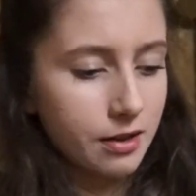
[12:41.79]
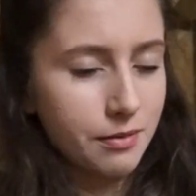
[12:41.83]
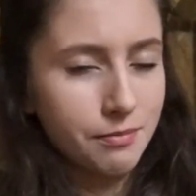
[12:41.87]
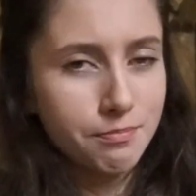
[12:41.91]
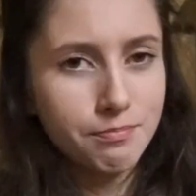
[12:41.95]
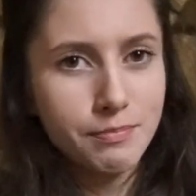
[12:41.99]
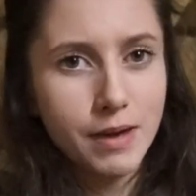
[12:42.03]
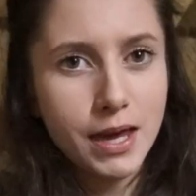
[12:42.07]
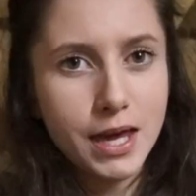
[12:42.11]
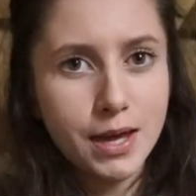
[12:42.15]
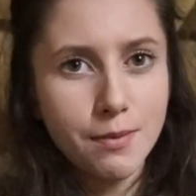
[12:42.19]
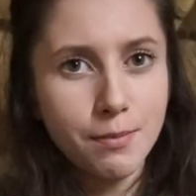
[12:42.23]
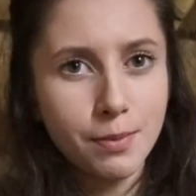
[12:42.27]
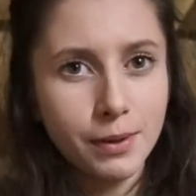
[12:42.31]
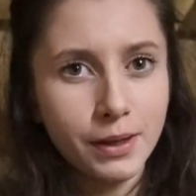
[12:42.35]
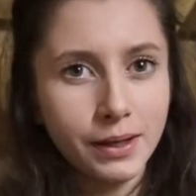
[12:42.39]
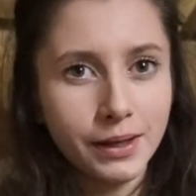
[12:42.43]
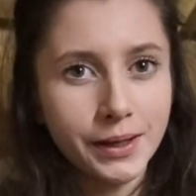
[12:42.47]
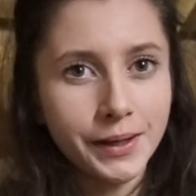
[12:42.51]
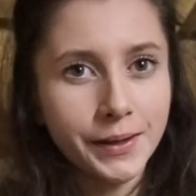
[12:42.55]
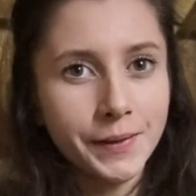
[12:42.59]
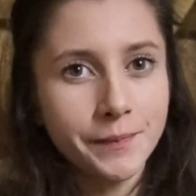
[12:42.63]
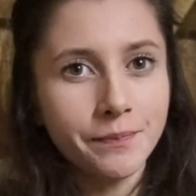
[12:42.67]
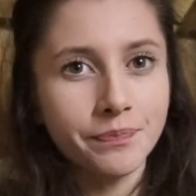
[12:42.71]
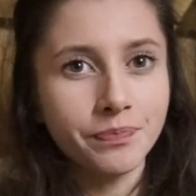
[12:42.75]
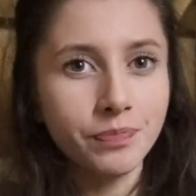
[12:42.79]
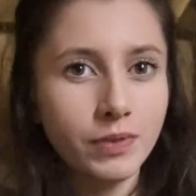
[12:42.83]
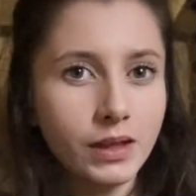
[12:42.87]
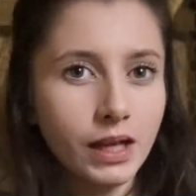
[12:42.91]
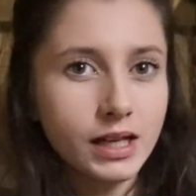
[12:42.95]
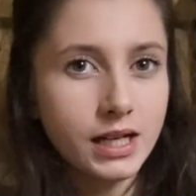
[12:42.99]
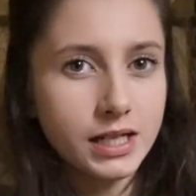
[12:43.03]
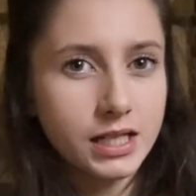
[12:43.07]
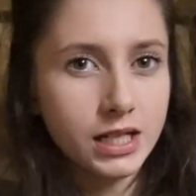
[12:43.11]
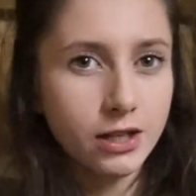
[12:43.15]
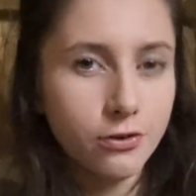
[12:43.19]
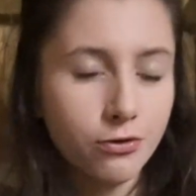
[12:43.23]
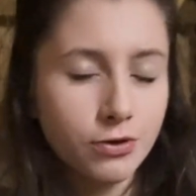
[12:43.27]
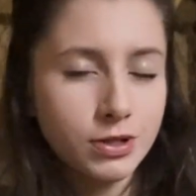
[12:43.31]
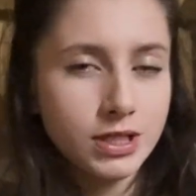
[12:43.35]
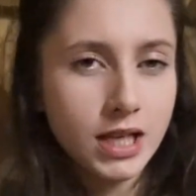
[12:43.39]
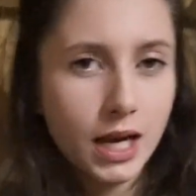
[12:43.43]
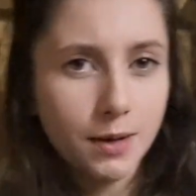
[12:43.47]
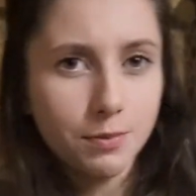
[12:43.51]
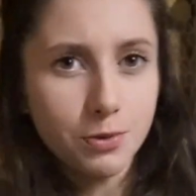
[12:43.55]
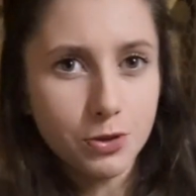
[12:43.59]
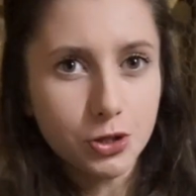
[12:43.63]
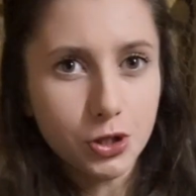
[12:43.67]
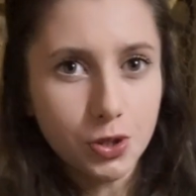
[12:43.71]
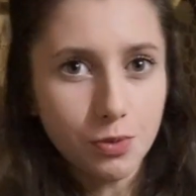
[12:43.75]
maybe a different
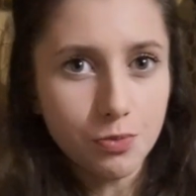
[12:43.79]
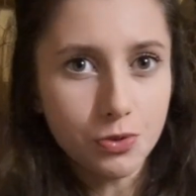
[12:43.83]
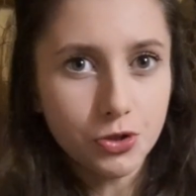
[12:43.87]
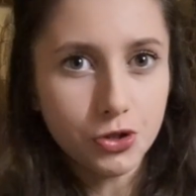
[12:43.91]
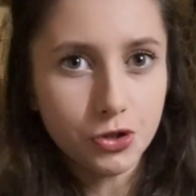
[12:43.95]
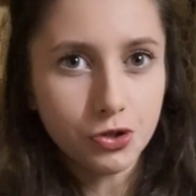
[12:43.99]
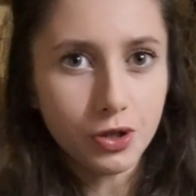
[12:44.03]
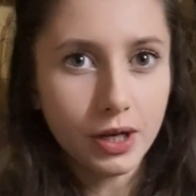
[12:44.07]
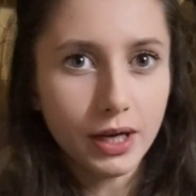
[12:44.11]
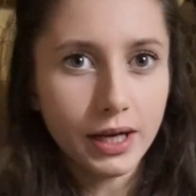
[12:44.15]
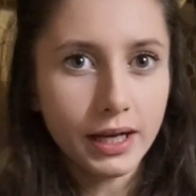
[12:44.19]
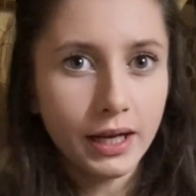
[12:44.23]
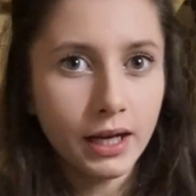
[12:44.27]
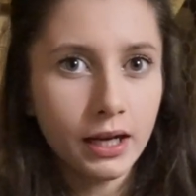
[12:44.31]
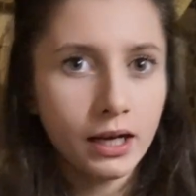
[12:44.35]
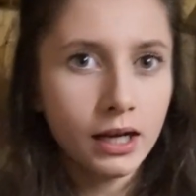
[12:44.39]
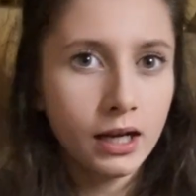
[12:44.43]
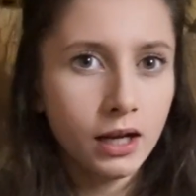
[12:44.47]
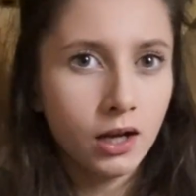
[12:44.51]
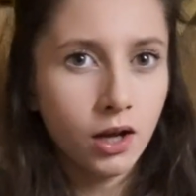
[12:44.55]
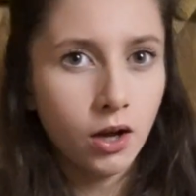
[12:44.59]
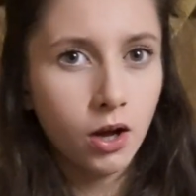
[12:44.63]
type of substrate,